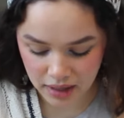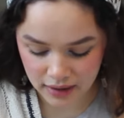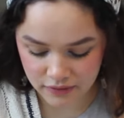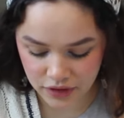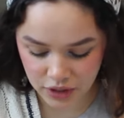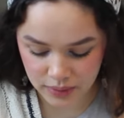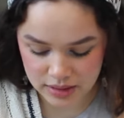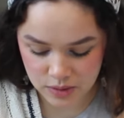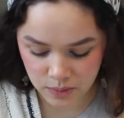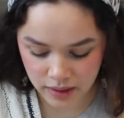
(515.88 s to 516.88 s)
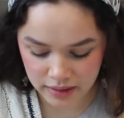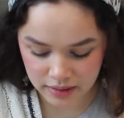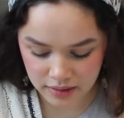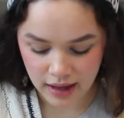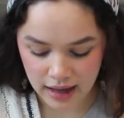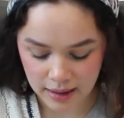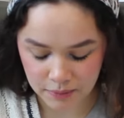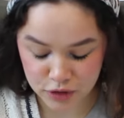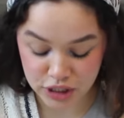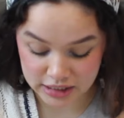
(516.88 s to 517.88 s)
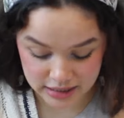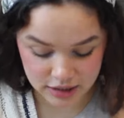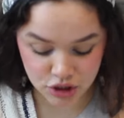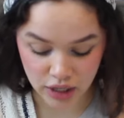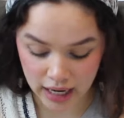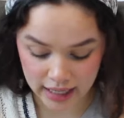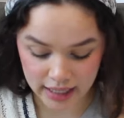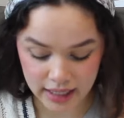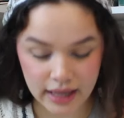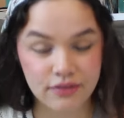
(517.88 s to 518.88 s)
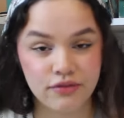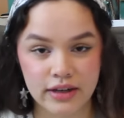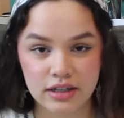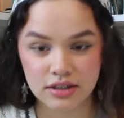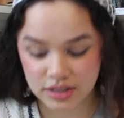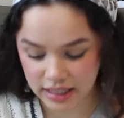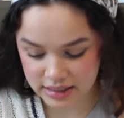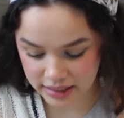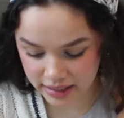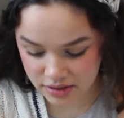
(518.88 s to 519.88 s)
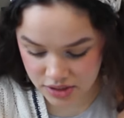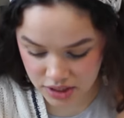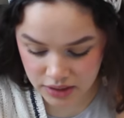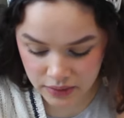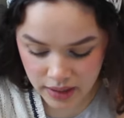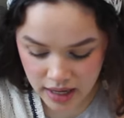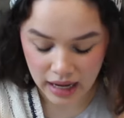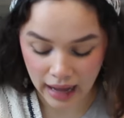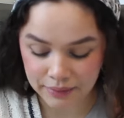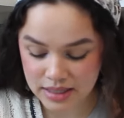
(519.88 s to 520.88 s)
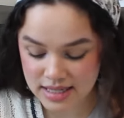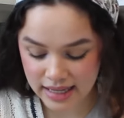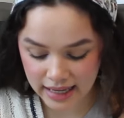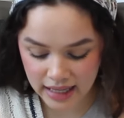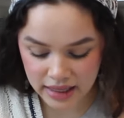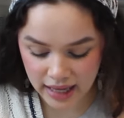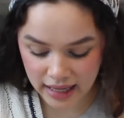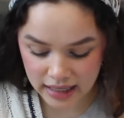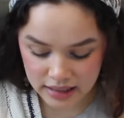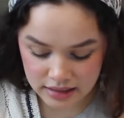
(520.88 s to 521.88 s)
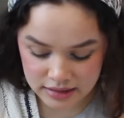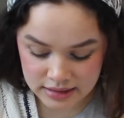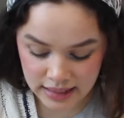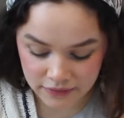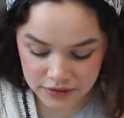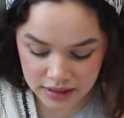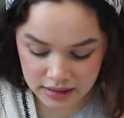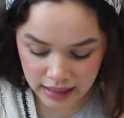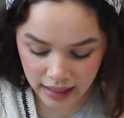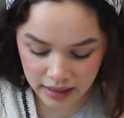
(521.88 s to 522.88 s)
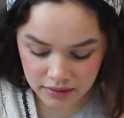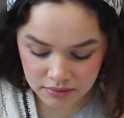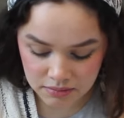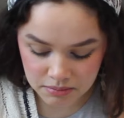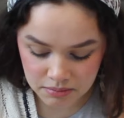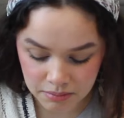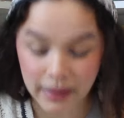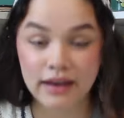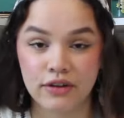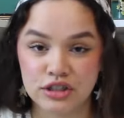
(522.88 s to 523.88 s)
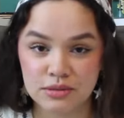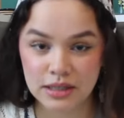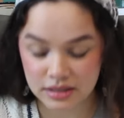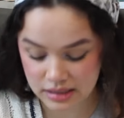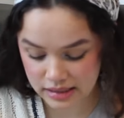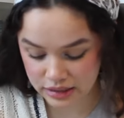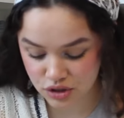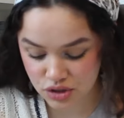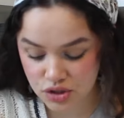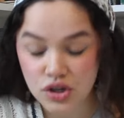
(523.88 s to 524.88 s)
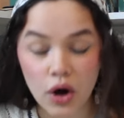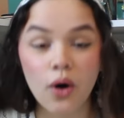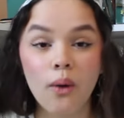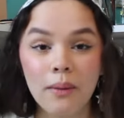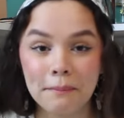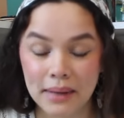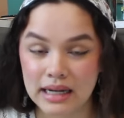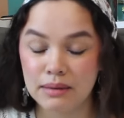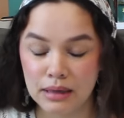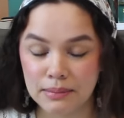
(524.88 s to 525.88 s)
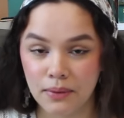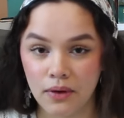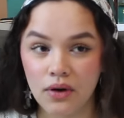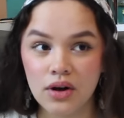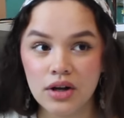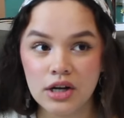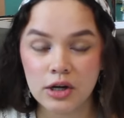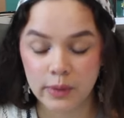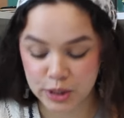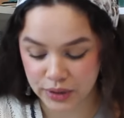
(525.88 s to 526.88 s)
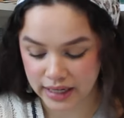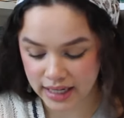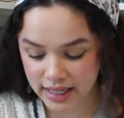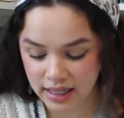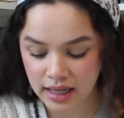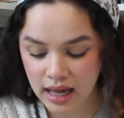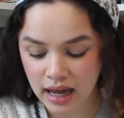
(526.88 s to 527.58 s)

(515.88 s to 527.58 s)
of the US run, which I did try and fail to get tickets to, I would say that definitely make friendship bracelets. Like so many people were trading.